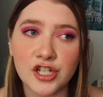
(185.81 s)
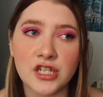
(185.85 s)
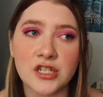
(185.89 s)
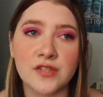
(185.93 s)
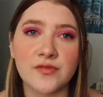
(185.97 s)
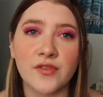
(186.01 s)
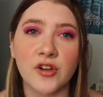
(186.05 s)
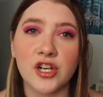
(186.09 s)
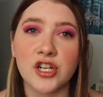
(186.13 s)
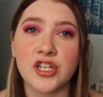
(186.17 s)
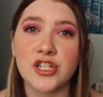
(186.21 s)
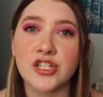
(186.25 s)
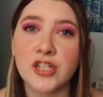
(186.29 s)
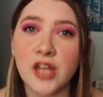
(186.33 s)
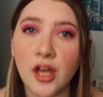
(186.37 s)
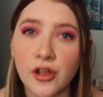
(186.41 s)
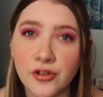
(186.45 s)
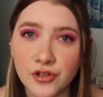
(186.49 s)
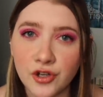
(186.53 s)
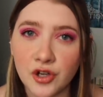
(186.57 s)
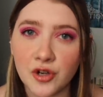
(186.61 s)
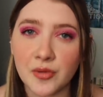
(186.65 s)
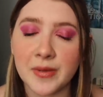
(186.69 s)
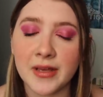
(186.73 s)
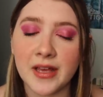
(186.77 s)
She's very
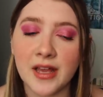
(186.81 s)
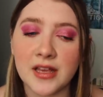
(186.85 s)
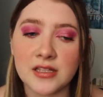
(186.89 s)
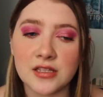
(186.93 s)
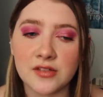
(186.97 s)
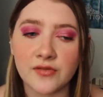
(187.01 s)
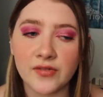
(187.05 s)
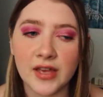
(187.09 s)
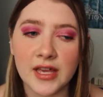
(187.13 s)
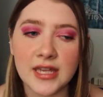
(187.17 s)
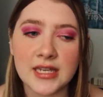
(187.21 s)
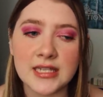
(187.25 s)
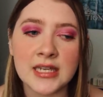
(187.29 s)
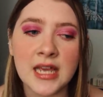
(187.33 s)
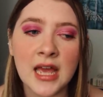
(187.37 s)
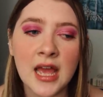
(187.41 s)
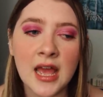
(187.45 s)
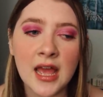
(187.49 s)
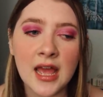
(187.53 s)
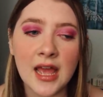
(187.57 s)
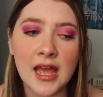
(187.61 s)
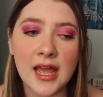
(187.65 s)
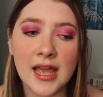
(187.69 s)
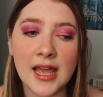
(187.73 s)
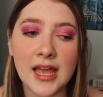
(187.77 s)
sheltered because of it.
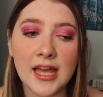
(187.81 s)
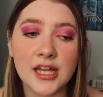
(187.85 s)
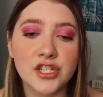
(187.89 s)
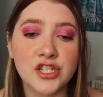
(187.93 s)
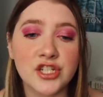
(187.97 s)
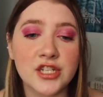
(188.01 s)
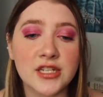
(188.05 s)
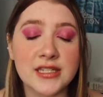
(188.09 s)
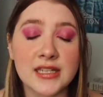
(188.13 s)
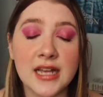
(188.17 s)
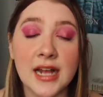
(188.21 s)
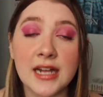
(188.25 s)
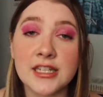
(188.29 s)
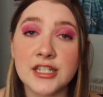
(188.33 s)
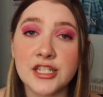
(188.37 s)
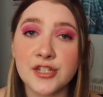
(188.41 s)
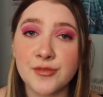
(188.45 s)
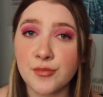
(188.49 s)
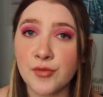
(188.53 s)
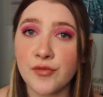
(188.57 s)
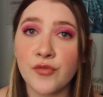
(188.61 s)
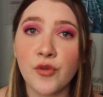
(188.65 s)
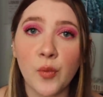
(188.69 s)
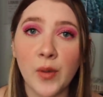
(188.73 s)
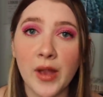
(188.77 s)
And she decides
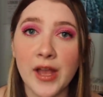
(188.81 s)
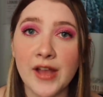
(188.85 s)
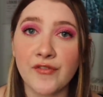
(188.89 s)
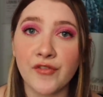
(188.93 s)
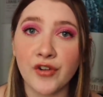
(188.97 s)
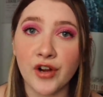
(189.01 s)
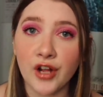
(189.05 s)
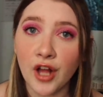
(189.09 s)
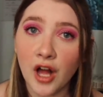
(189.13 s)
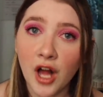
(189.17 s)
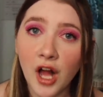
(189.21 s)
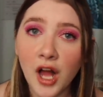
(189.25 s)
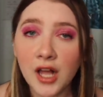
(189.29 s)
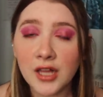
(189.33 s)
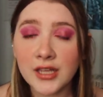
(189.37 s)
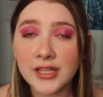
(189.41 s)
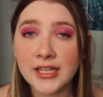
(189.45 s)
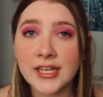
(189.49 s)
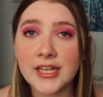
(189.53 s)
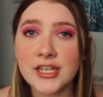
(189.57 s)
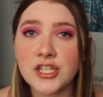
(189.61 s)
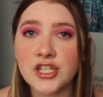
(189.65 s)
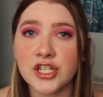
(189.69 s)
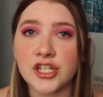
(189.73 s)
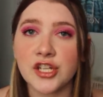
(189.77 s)
to move away for
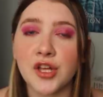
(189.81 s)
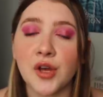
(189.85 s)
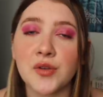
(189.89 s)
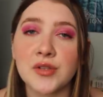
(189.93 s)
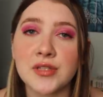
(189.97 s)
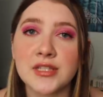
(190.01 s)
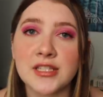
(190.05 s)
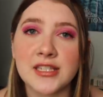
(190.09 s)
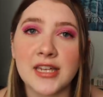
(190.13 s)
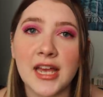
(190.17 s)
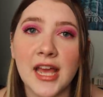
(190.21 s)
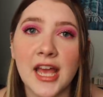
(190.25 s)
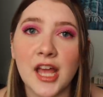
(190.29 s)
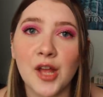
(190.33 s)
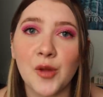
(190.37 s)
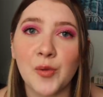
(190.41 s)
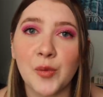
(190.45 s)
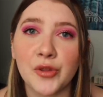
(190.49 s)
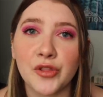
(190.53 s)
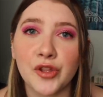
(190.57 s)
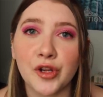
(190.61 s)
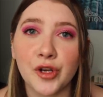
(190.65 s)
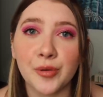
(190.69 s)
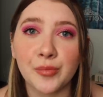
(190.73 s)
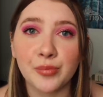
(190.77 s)
college and go stay
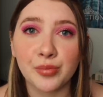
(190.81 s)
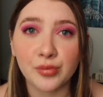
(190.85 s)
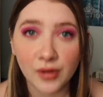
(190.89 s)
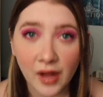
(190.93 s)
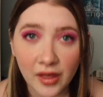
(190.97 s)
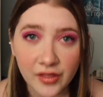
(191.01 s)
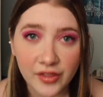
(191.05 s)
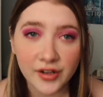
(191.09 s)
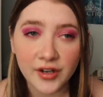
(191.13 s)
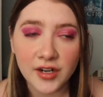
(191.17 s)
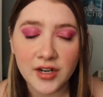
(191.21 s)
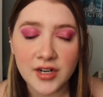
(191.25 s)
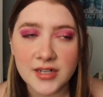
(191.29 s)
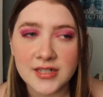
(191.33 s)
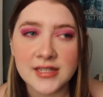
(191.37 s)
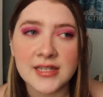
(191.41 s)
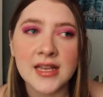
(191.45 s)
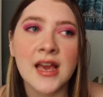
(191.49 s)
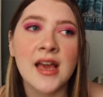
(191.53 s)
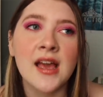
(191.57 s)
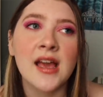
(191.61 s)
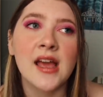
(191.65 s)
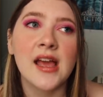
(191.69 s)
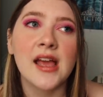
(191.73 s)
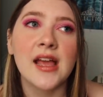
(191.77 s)
with her brothers.
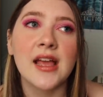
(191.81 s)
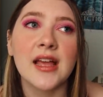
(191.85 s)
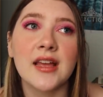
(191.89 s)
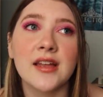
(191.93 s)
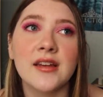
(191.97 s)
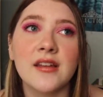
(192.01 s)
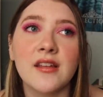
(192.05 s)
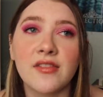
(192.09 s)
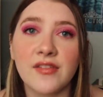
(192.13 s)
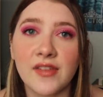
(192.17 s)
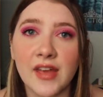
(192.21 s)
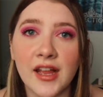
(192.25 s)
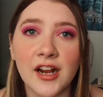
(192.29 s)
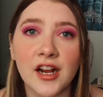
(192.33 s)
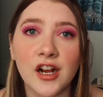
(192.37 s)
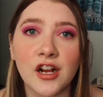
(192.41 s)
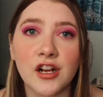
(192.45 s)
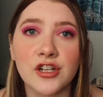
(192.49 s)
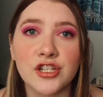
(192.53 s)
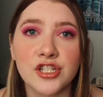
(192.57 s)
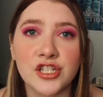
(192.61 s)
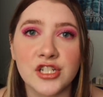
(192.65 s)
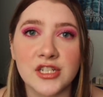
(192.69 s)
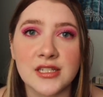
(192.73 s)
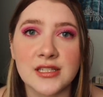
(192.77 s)
And
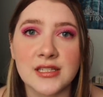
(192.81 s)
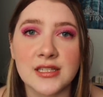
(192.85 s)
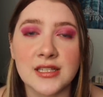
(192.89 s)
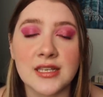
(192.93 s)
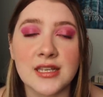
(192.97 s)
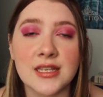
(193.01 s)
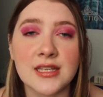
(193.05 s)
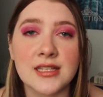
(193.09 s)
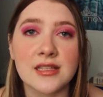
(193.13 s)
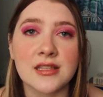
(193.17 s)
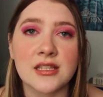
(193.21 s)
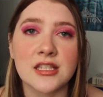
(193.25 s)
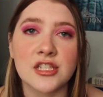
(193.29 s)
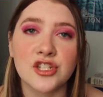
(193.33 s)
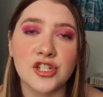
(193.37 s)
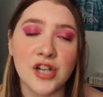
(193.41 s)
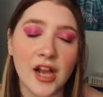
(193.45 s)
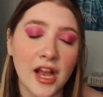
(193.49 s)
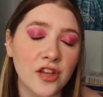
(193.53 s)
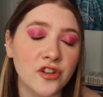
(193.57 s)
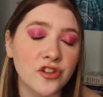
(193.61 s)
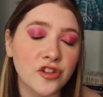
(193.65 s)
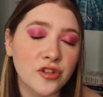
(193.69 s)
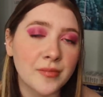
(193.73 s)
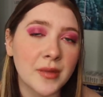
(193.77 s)
there she sees this
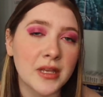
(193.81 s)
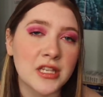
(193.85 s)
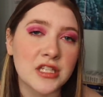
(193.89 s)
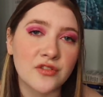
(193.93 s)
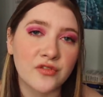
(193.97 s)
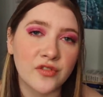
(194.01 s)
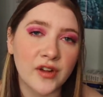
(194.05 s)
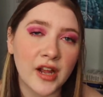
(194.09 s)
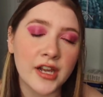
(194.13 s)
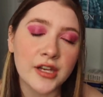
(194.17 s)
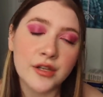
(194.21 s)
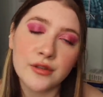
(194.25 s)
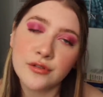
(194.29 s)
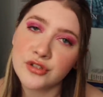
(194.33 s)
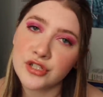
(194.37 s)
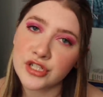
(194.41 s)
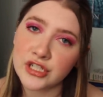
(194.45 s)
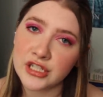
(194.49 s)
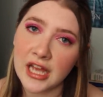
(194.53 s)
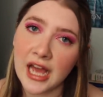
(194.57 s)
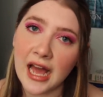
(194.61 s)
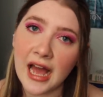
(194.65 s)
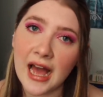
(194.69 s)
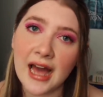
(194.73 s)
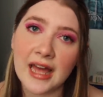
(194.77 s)
childhood best friend who
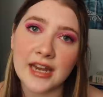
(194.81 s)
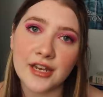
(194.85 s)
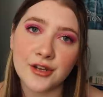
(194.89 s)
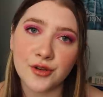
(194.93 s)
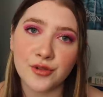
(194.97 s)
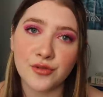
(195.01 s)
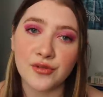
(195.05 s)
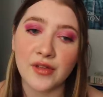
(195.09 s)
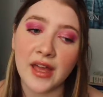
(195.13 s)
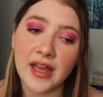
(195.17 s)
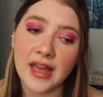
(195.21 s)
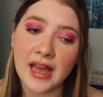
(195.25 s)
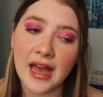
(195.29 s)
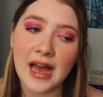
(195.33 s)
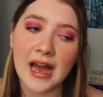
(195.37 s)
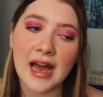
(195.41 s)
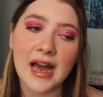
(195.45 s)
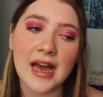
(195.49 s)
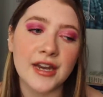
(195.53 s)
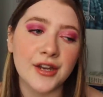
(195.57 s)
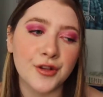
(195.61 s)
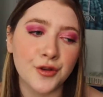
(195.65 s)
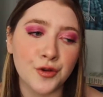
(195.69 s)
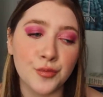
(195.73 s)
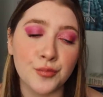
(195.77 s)
she had and who they
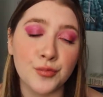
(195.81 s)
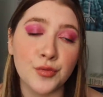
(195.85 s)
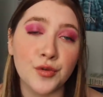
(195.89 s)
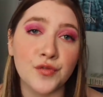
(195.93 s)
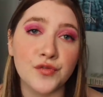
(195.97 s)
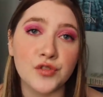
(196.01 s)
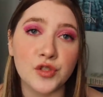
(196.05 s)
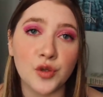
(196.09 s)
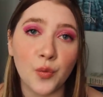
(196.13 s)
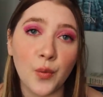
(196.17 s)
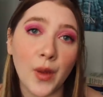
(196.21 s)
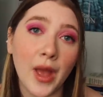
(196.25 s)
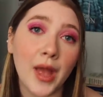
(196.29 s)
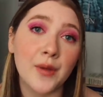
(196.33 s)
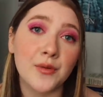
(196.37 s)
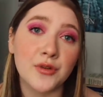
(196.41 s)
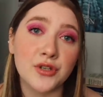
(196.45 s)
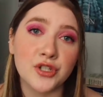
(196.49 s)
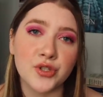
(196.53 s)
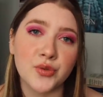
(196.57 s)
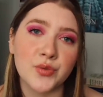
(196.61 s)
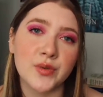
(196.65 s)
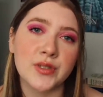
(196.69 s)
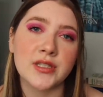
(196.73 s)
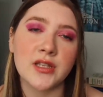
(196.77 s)
had who moved away
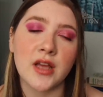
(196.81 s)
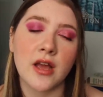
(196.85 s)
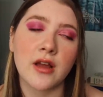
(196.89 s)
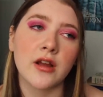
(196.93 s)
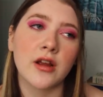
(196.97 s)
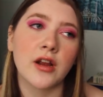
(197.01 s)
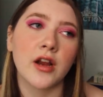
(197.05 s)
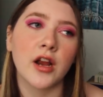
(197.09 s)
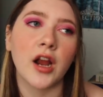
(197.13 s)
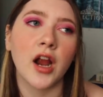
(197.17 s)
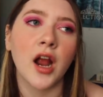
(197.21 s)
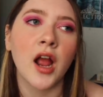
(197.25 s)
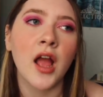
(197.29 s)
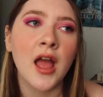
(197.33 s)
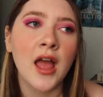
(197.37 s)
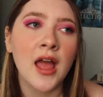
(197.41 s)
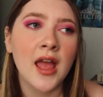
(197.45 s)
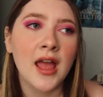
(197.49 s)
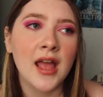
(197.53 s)
when she was younger.